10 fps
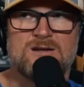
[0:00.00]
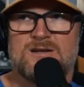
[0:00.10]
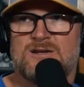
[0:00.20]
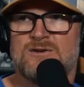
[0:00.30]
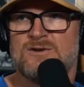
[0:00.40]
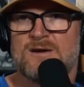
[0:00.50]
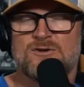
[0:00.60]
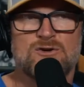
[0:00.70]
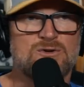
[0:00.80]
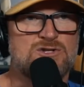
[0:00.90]
you never
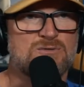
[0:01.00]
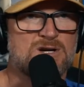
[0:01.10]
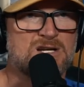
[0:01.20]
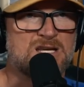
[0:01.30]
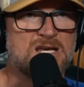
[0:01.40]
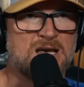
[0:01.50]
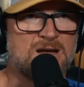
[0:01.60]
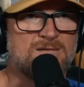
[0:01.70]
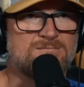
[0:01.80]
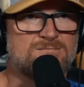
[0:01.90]
knew what you were going to get
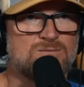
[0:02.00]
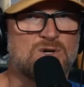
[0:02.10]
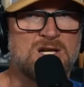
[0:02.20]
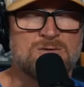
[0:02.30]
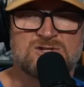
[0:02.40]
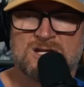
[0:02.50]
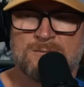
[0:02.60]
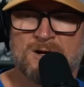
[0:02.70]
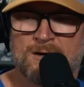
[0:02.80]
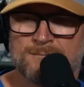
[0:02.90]
when he was in the
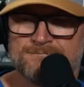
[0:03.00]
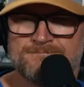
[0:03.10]
mirror.